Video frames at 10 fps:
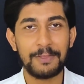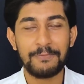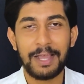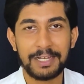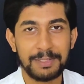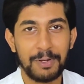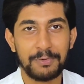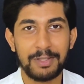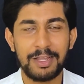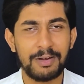fact
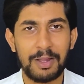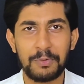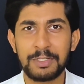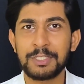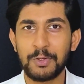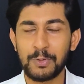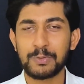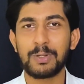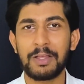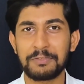about KL Rahul is he
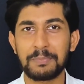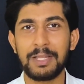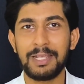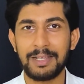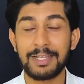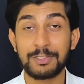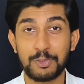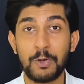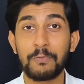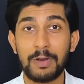also loves playing
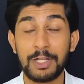against Jofra